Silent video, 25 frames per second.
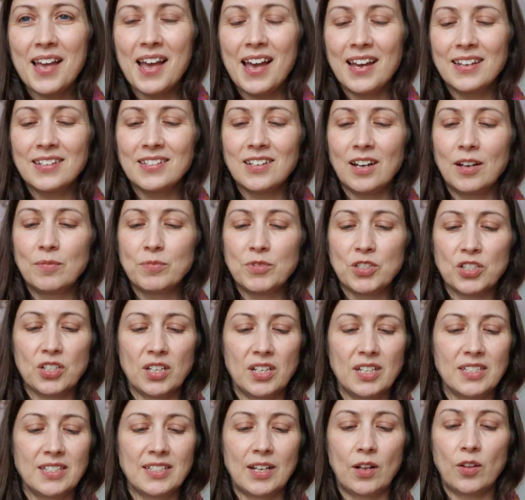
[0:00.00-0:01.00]
and I'm just
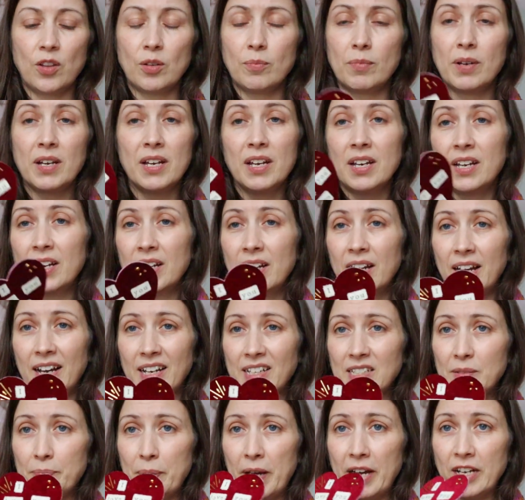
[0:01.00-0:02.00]
going to sell them
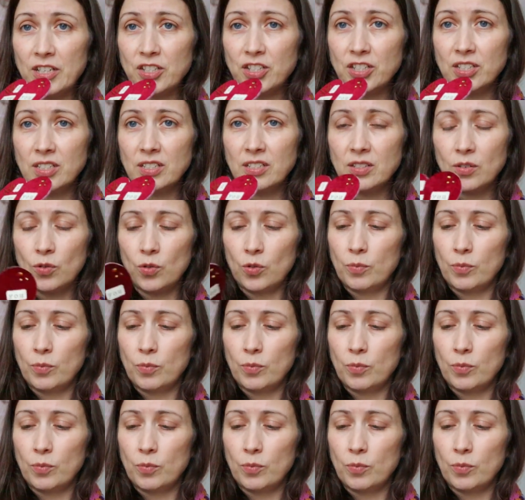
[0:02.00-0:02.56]
as patches